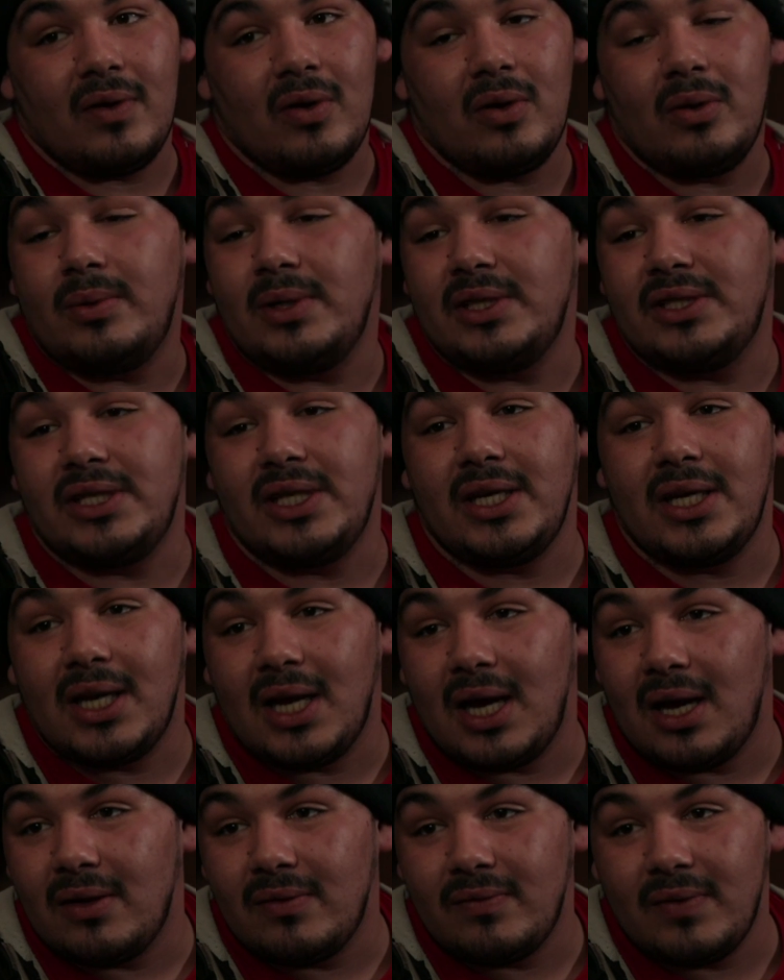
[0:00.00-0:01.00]
always eating
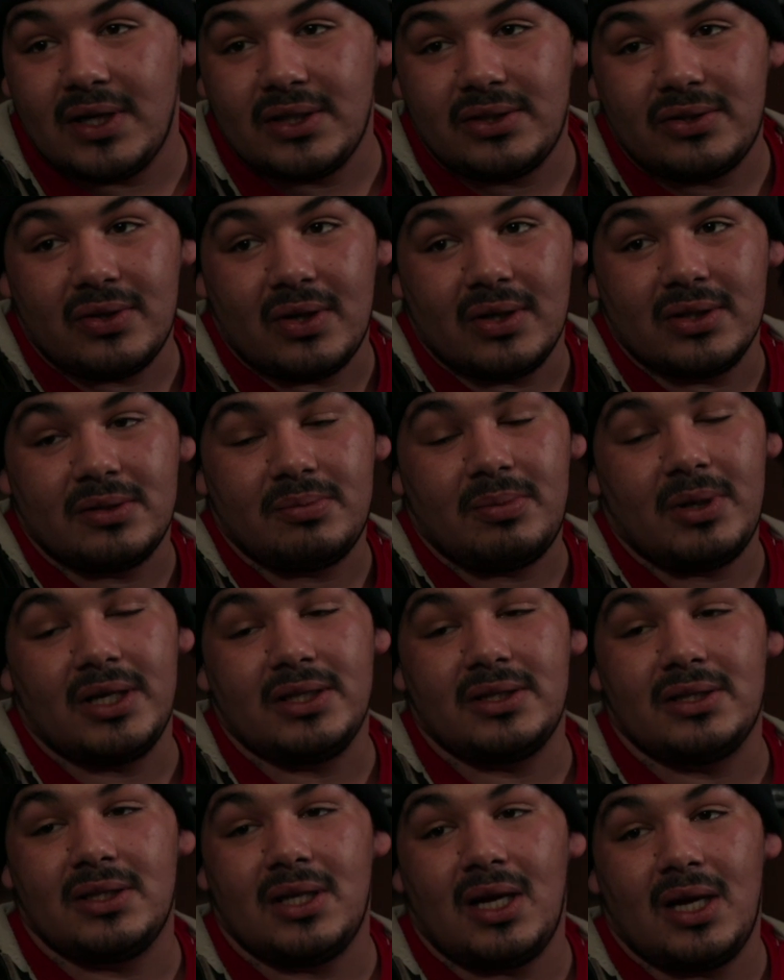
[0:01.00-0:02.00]
out at restaurants,
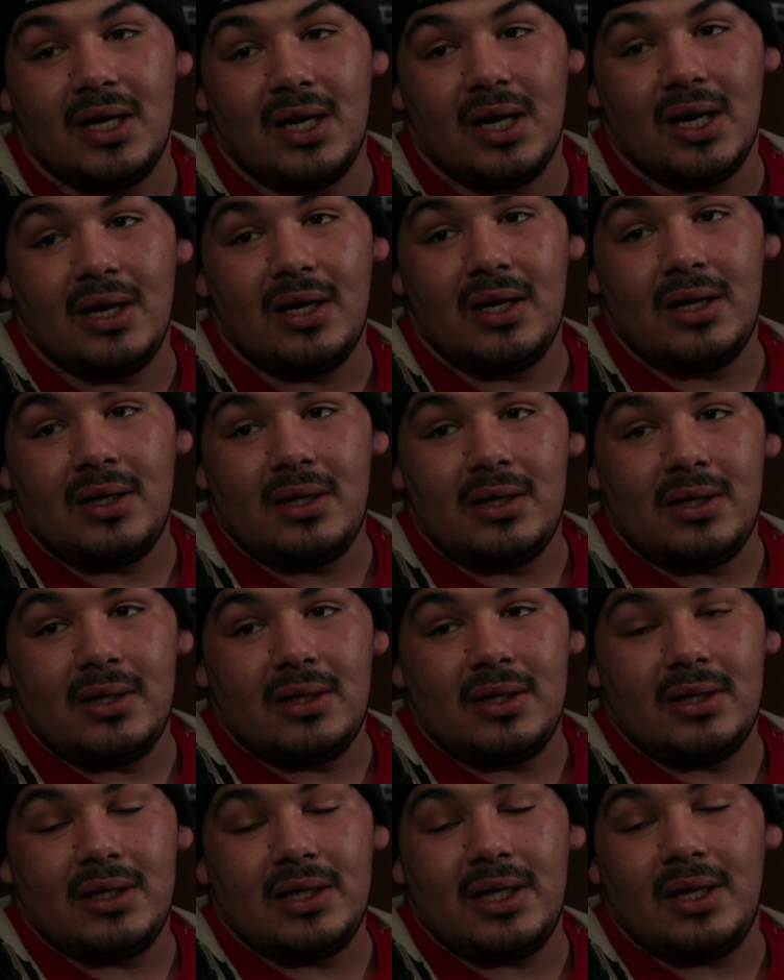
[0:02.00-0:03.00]
places like that,
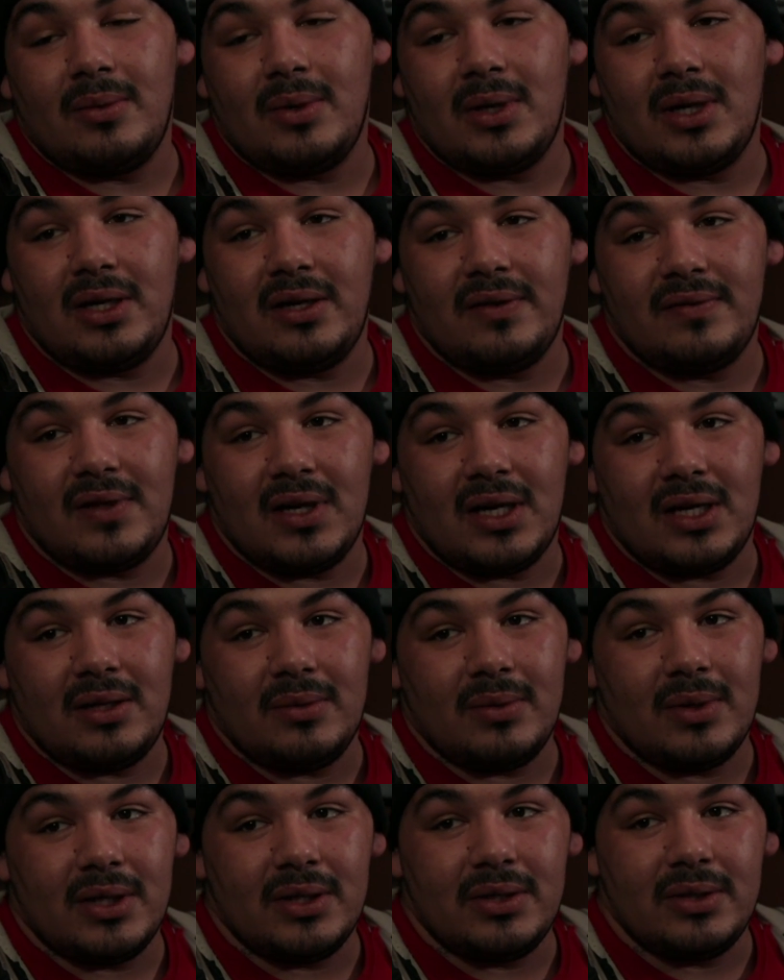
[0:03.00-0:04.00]
they want to live that, they
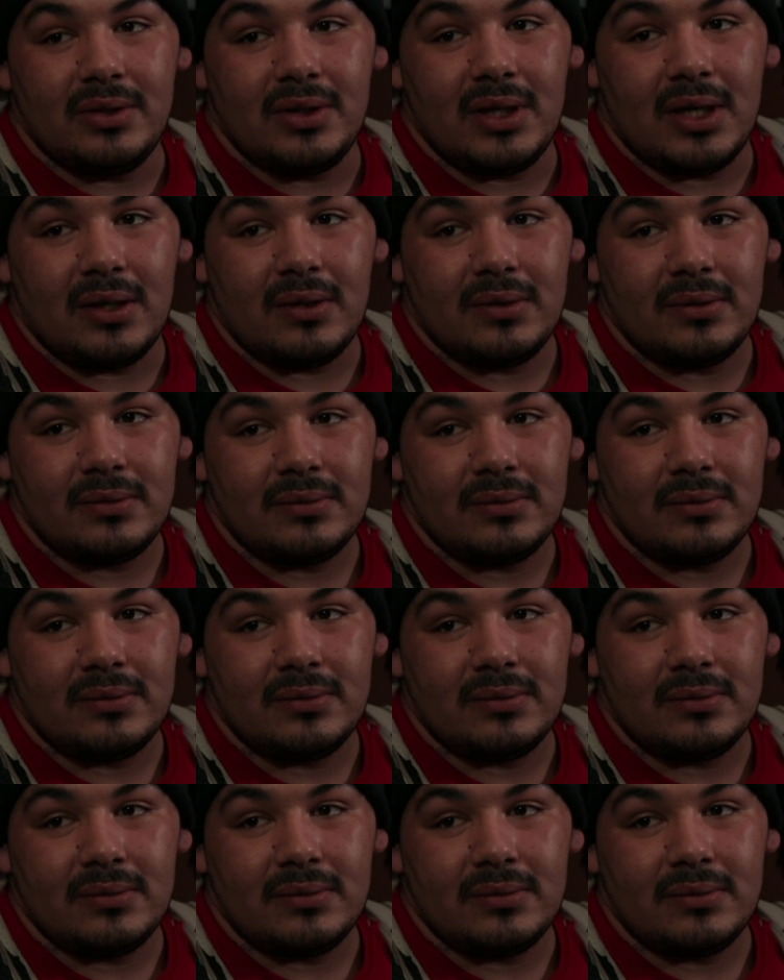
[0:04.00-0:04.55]
want to do that.